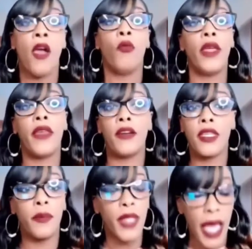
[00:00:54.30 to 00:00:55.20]
when there's a
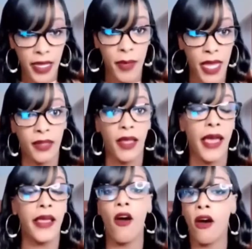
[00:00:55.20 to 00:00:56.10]
black man
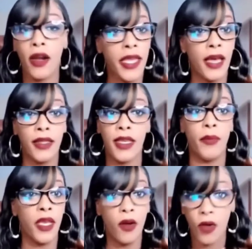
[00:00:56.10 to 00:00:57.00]
like R. Kelly,
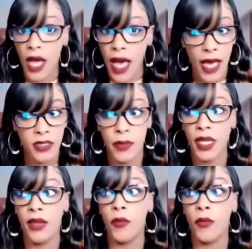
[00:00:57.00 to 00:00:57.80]
Bill Cosby.